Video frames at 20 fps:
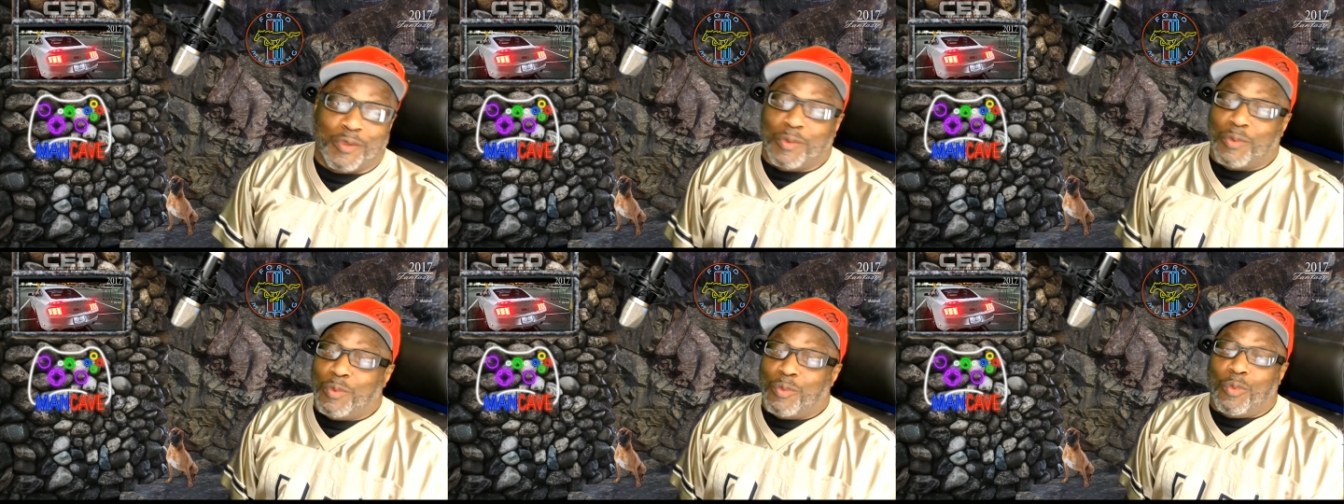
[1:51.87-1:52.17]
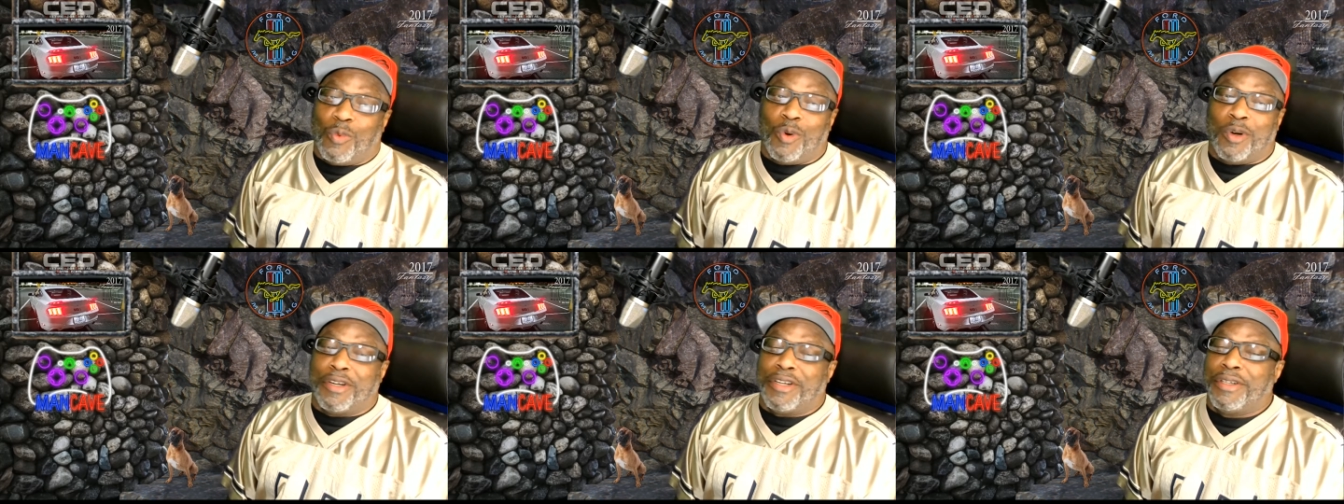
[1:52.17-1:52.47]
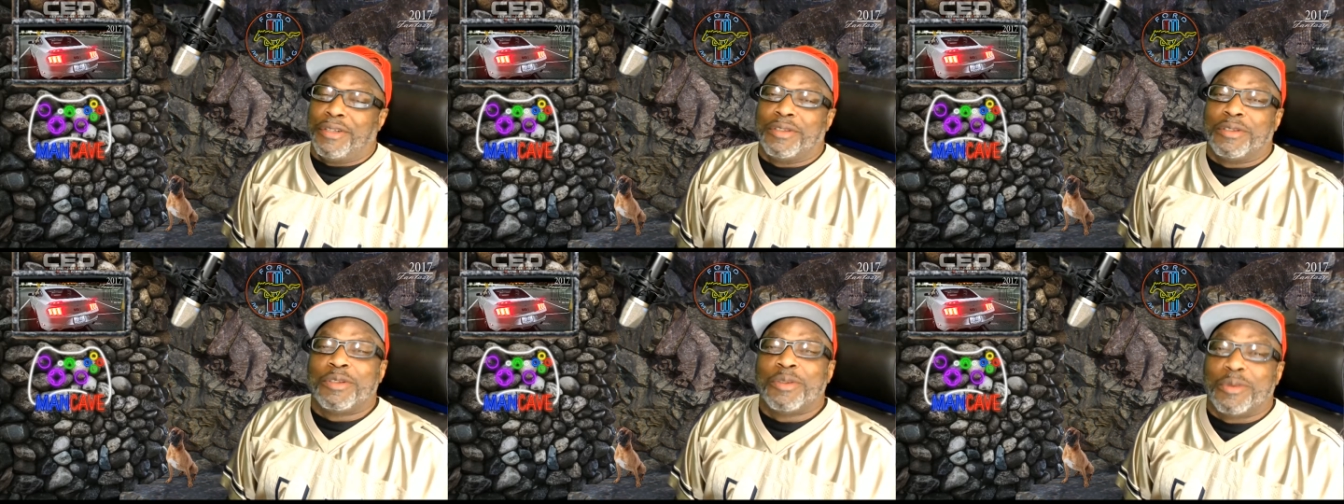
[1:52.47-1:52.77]
what are
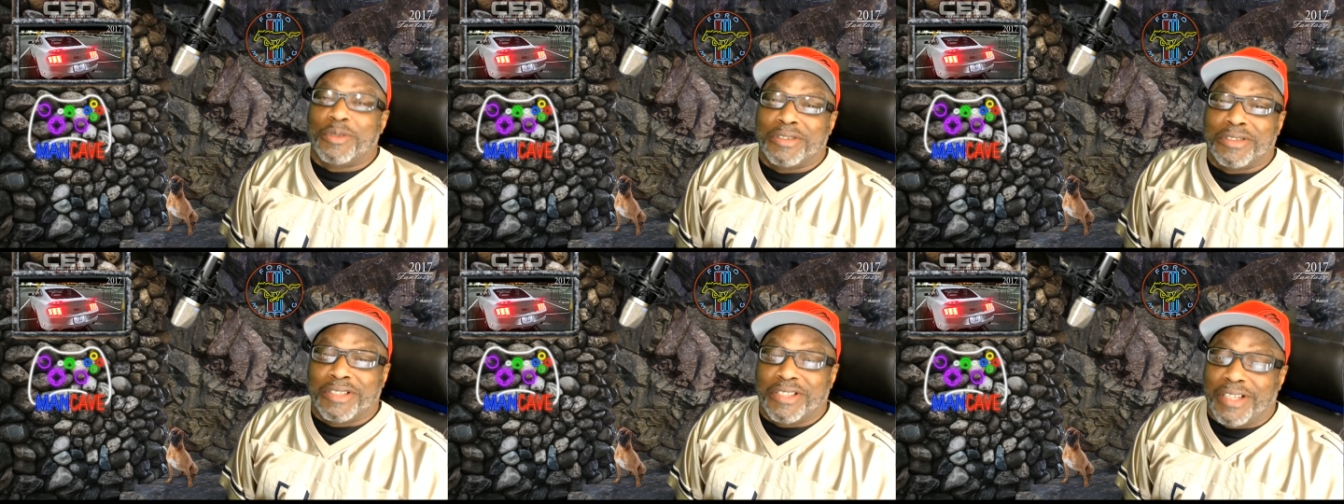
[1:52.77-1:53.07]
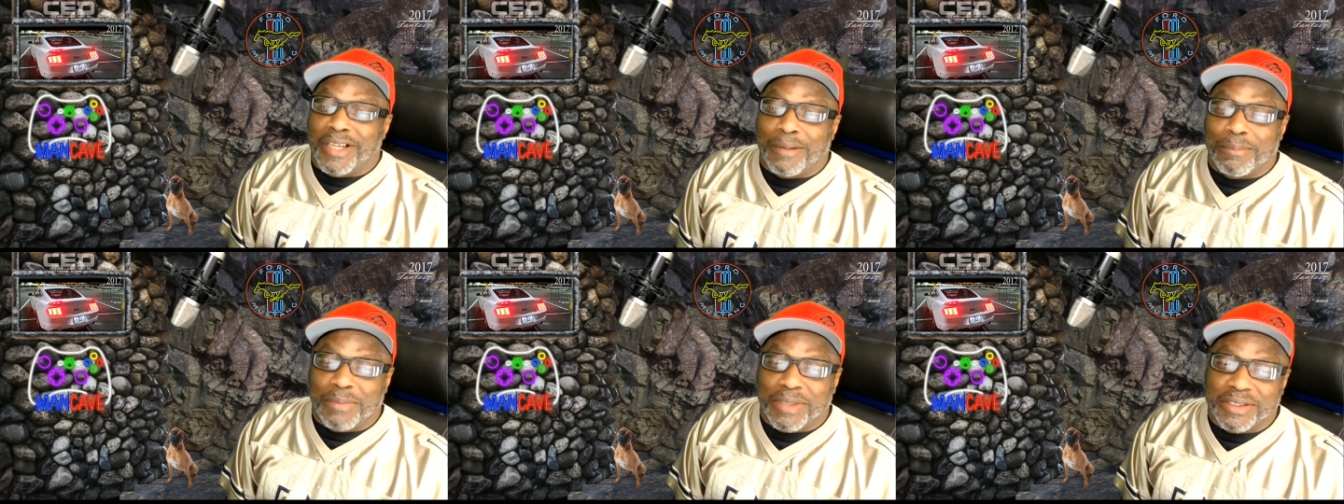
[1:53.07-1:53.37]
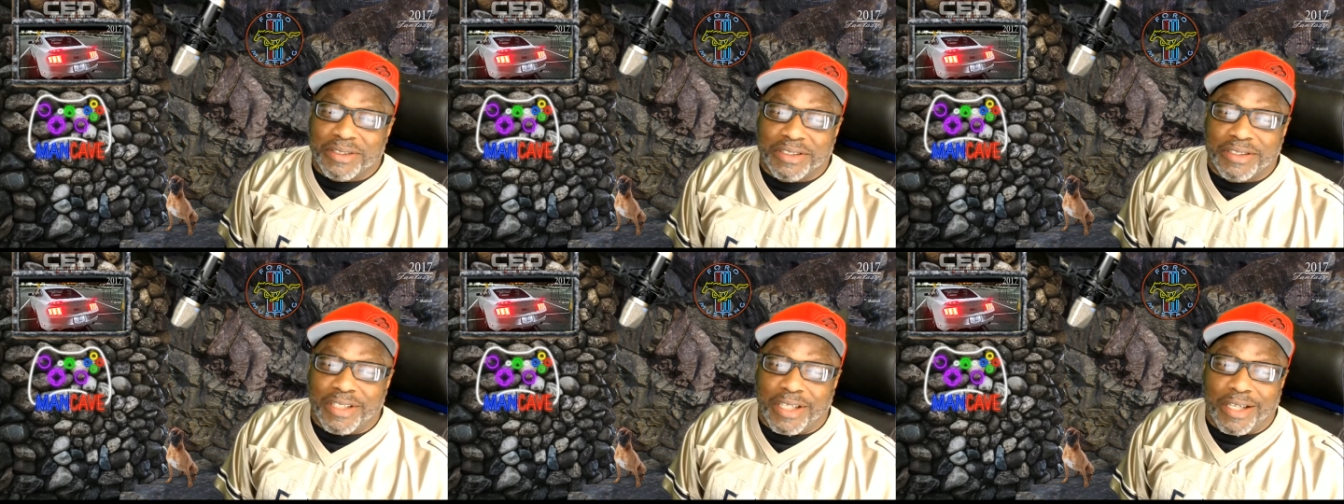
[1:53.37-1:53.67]
you doing to that
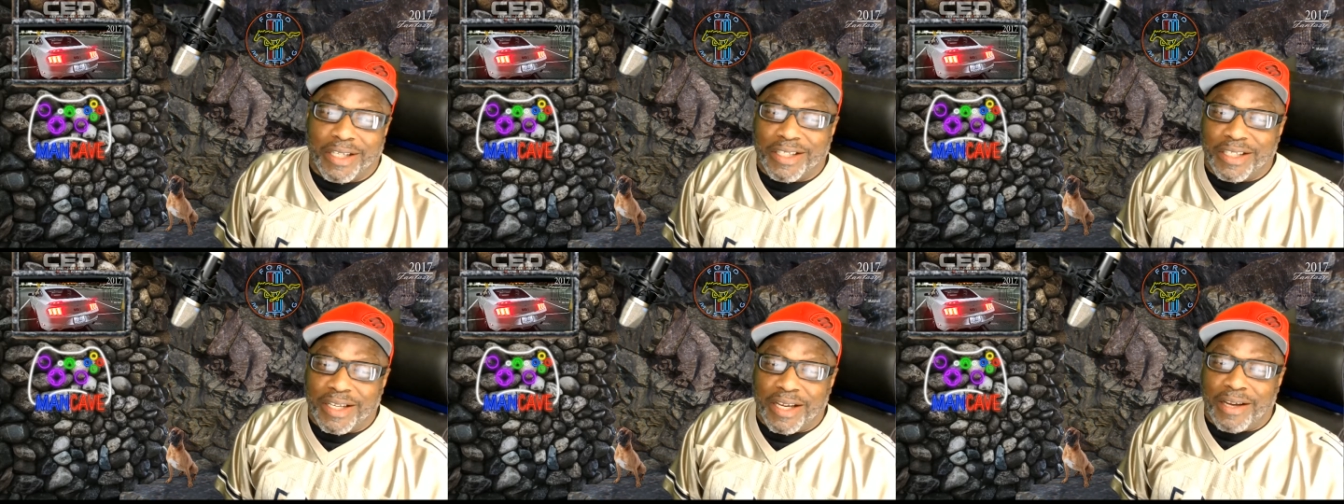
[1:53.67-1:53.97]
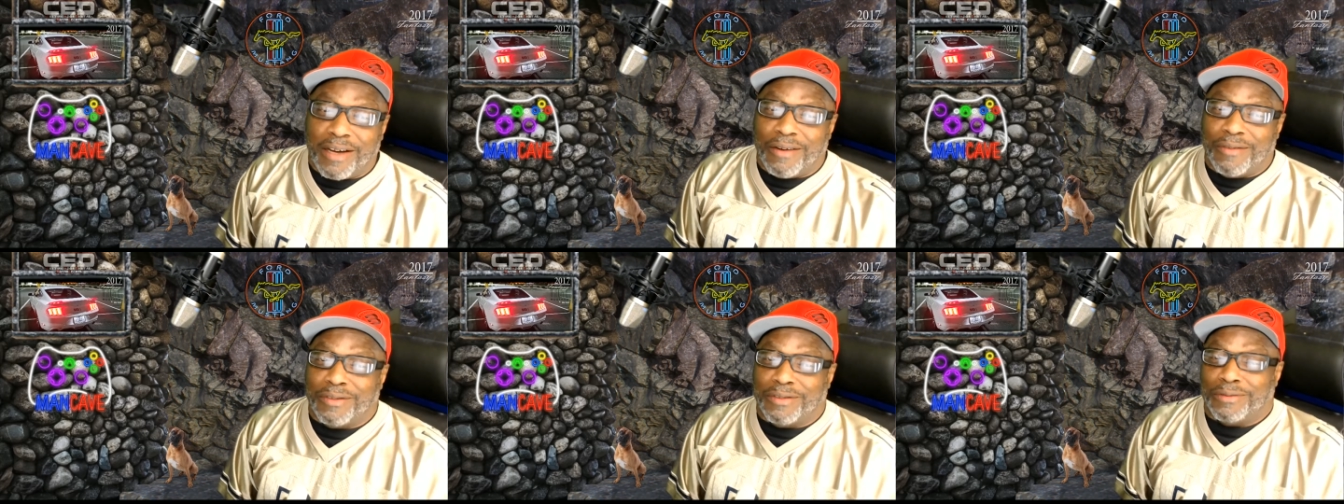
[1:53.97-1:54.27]
Mustang now?